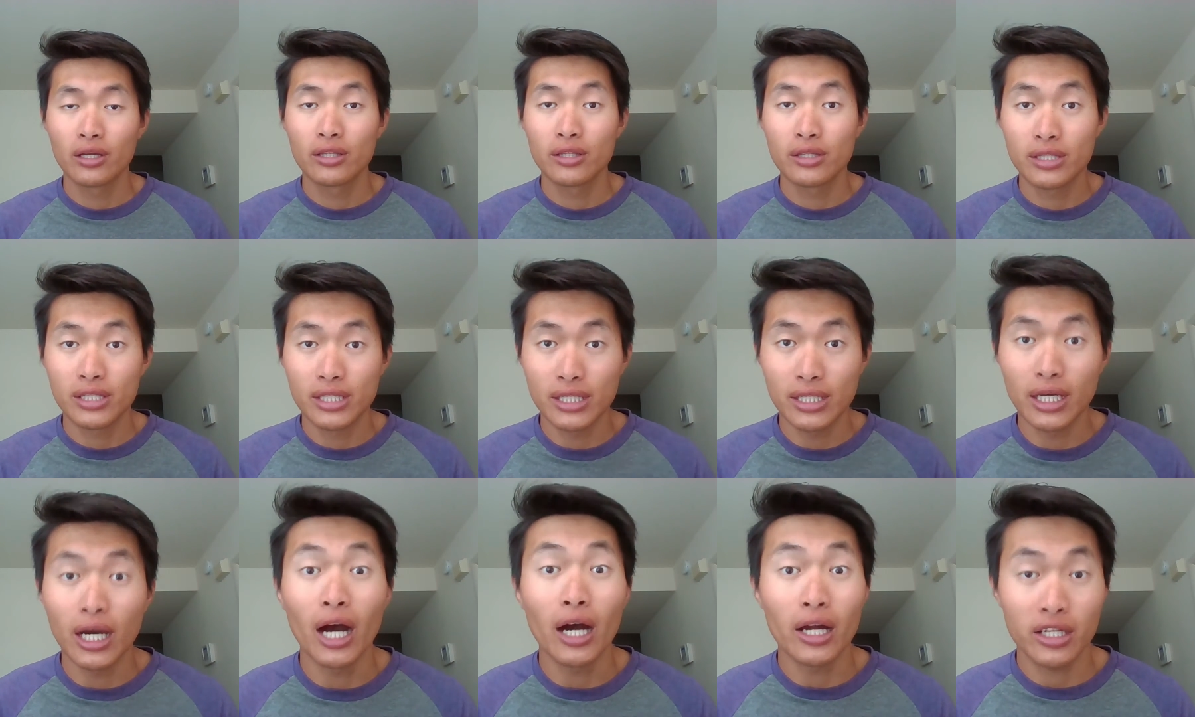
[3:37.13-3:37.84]

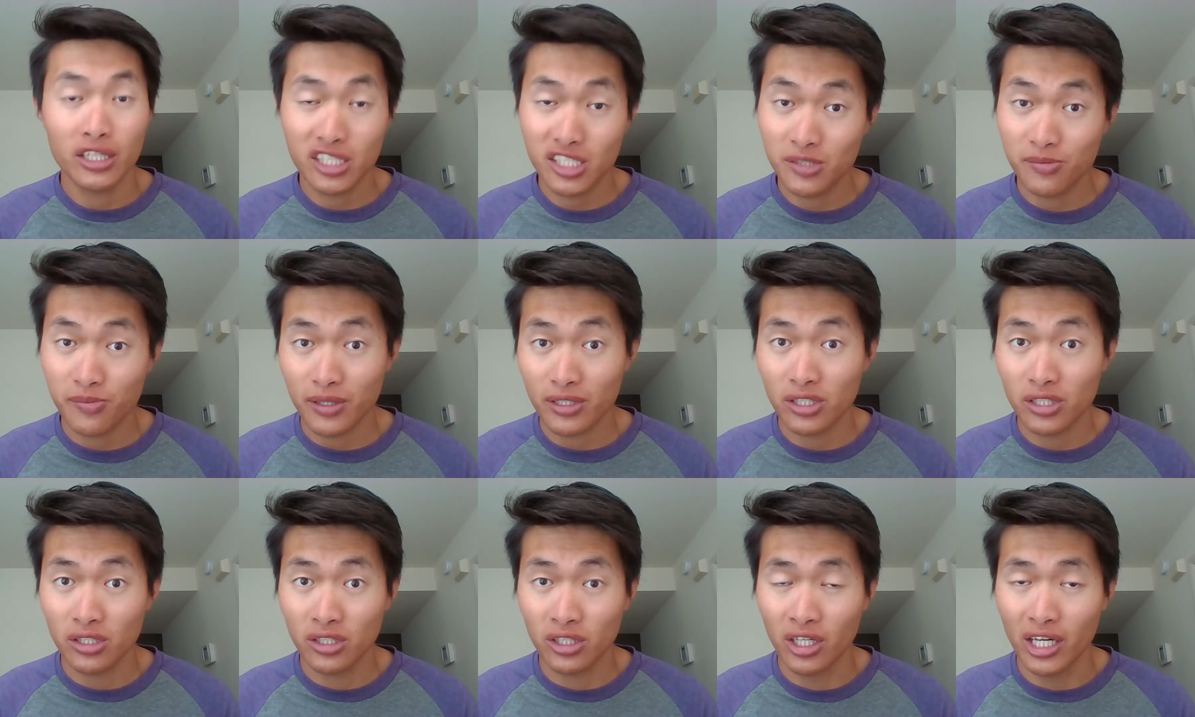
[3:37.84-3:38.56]
the
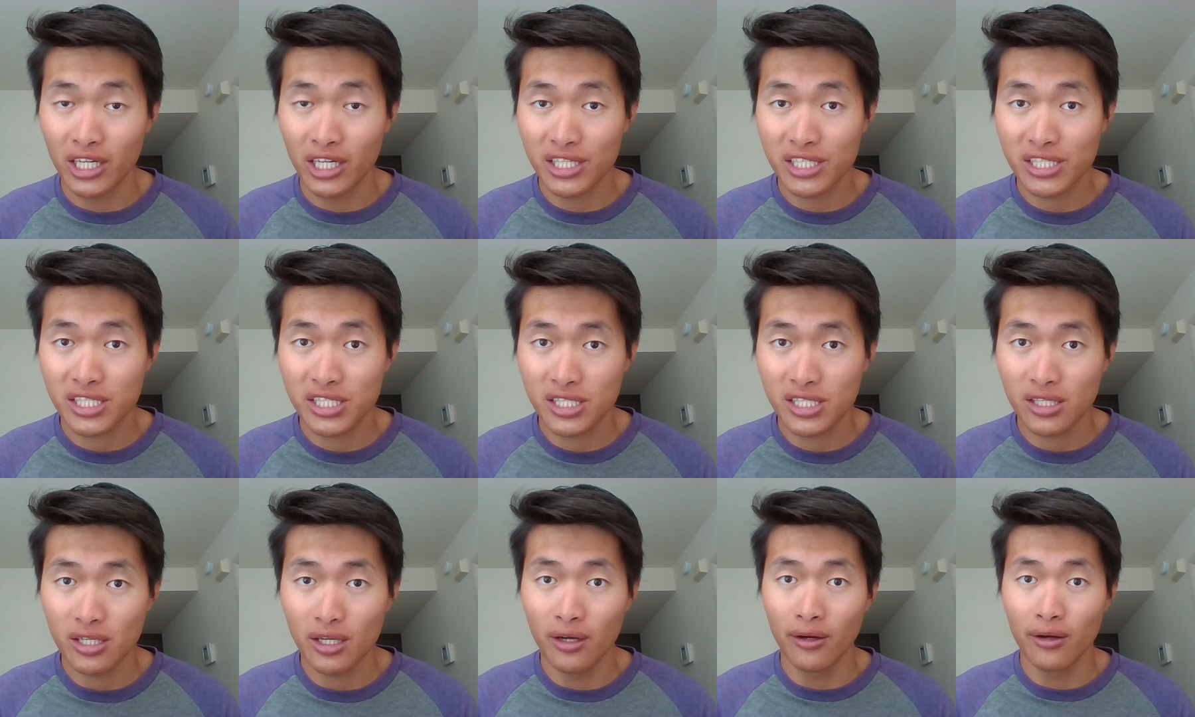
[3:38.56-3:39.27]
unexpected
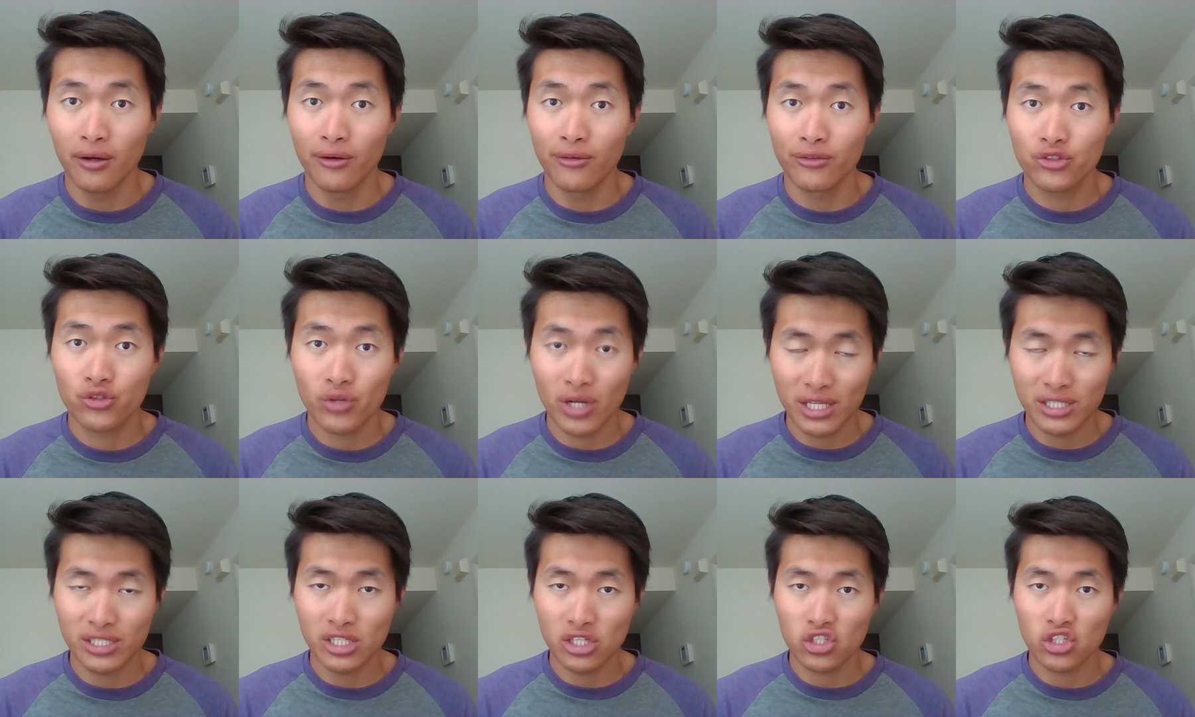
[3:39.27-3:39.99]
costs of
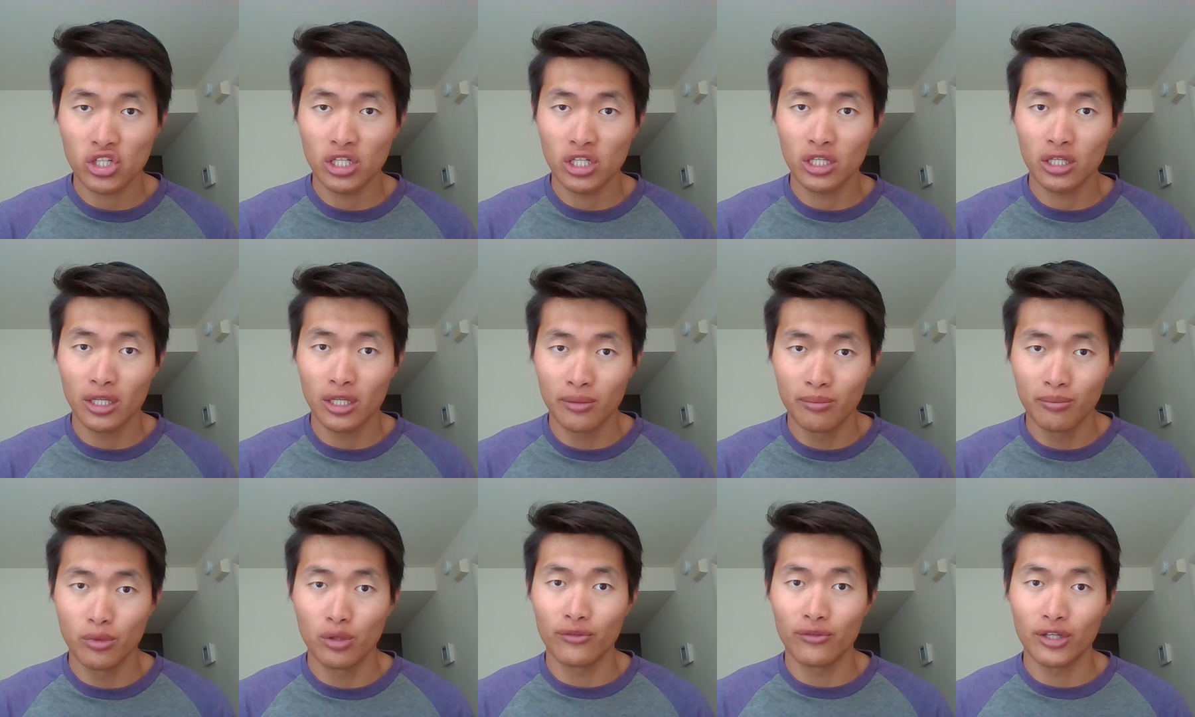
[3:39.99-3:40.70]
transitioning
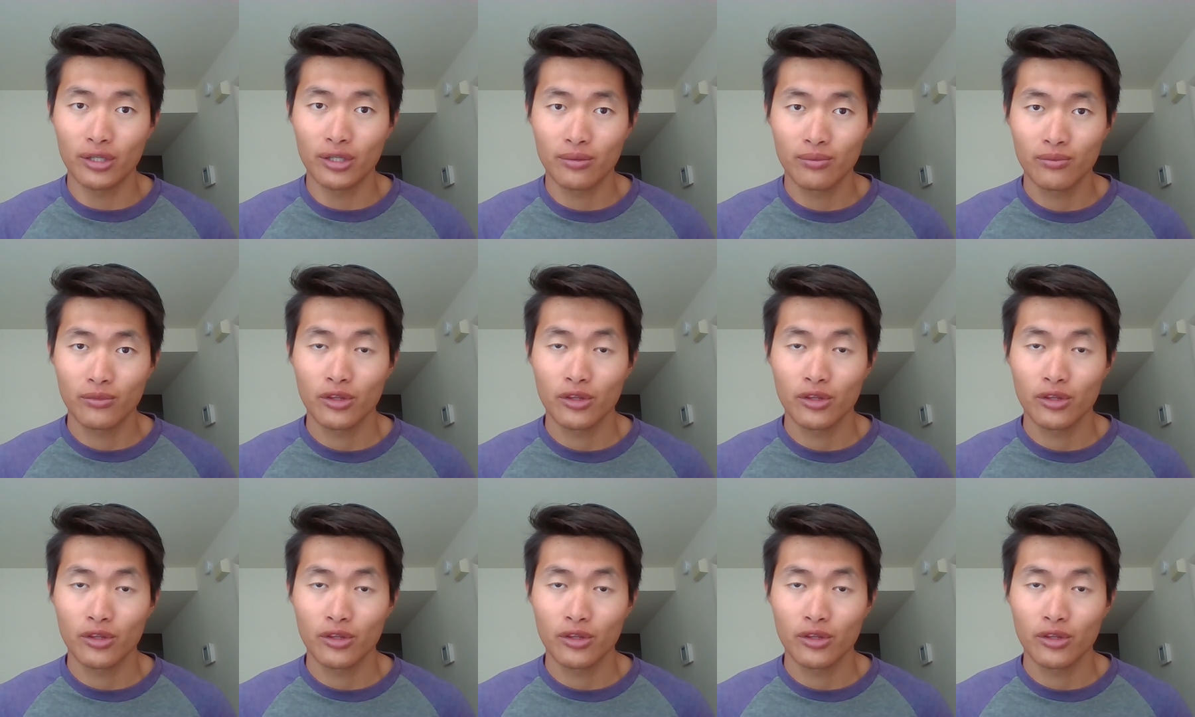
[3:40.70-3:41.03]
and moving.